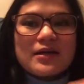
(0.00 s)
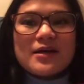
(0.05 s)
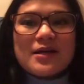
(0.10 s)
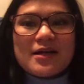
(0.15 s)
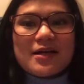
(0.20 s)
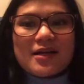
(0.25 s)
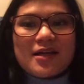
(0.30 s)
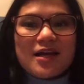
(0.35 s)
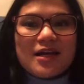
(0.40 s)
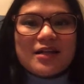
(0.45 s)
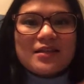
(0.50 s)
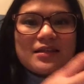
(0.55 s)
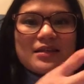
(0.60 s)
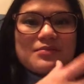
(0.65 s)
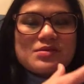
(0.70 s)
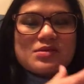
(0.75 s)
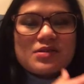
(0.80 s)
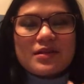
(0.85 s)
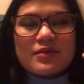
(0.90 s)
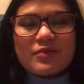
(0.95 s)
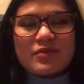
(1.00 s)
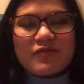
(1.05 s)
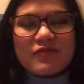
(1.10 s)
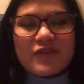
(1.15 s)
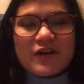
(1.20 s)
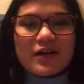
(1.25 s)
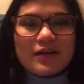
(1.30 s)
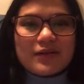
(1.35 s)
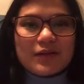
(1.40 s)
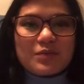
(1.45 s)
cut them so they would fit
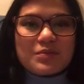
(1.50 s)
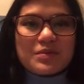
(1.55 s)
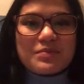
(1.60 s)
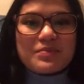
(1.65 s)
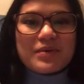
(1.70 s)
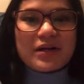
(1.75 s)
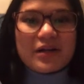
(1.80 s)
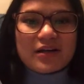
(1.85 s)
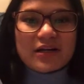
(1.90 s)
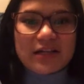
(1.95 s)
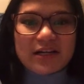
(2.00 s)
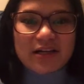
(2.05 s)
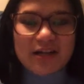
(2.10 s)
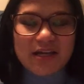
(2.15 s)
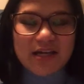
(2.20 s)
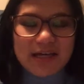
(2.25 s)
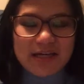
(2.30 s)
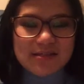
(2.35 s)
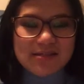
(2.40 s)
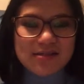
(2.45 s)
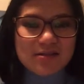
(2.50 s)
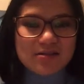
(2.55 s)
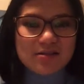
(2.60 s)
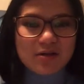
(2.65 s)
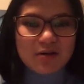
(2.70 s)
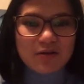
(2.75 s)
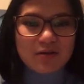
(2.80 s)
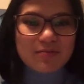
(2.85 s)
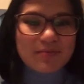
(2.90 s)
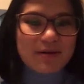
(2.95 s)
a little bit better in your kits. So
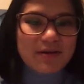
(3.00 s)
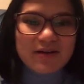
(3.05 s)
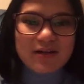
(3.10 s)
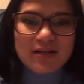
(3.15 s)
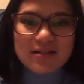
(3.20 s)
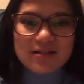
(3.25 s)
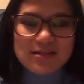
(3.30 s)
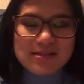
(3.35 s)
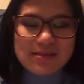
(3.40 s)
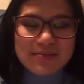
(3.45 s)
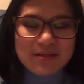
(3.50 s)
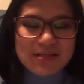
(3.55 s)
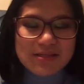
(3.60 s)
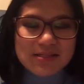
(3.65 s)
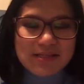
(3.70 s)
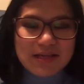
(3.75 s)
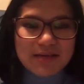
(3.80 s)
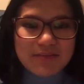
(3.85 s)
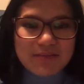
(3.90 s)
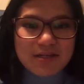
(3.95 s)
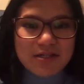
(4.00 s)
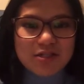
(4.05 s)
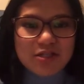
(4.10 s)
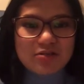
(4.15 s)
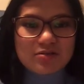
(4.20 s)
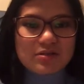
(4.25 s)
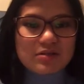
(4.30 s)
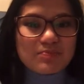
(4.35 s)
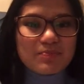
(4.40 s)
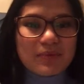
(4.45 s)
you might run into some of the same
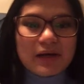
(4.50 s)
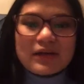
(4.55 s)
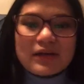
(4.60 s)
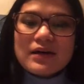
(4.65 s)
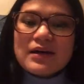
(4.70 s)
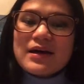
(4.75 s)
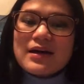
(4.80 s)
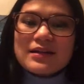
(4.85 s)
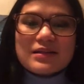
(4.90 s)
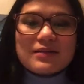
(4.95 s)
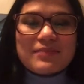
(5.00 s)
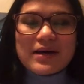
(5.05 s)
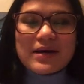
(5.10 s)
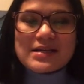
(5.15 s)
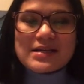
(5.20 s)
issues, but the best